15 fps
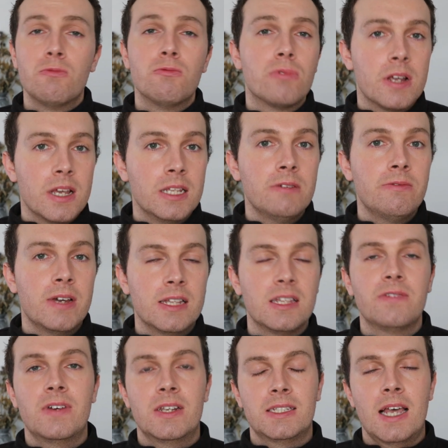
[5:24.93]
Really,
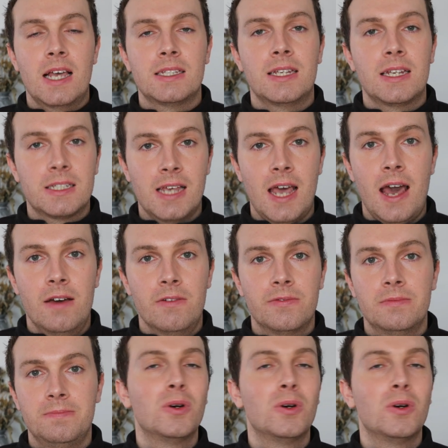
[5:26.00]
really fantastic to have.